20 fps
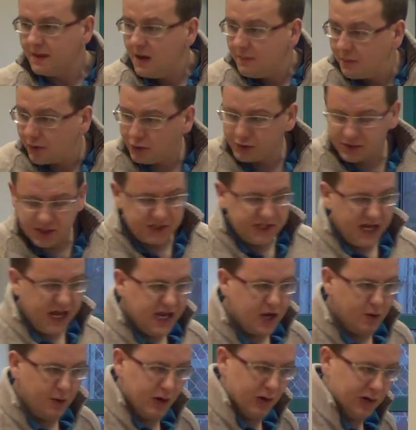But also
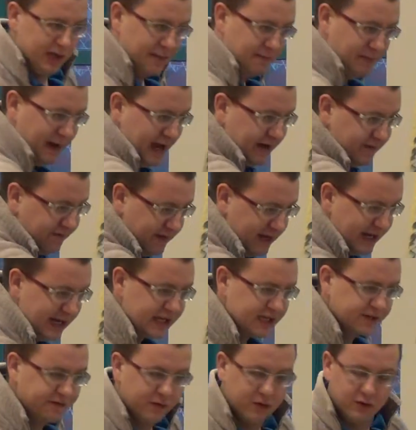take away all the bad
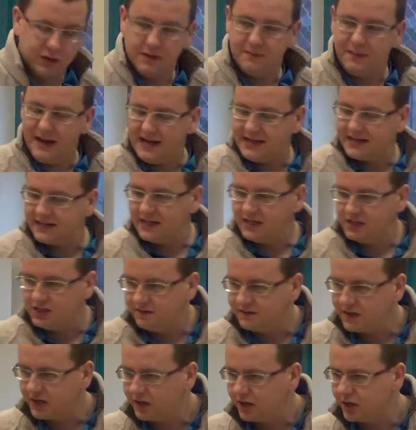feelings for all the bad things
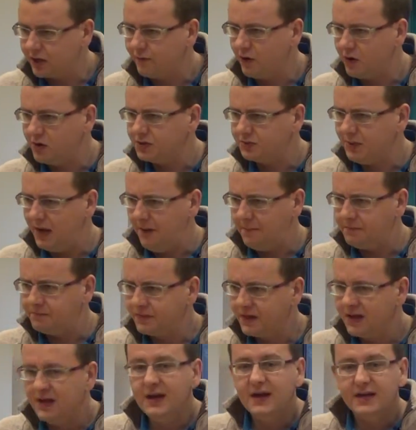you've done that are wrong as well.
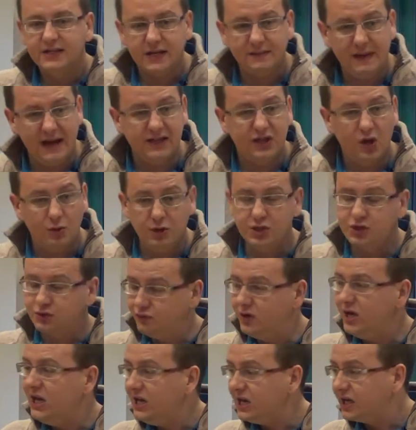Samantha was
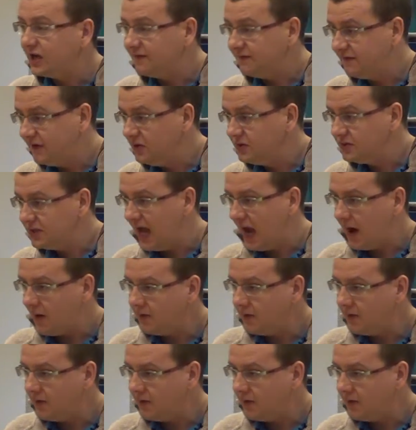really confused now.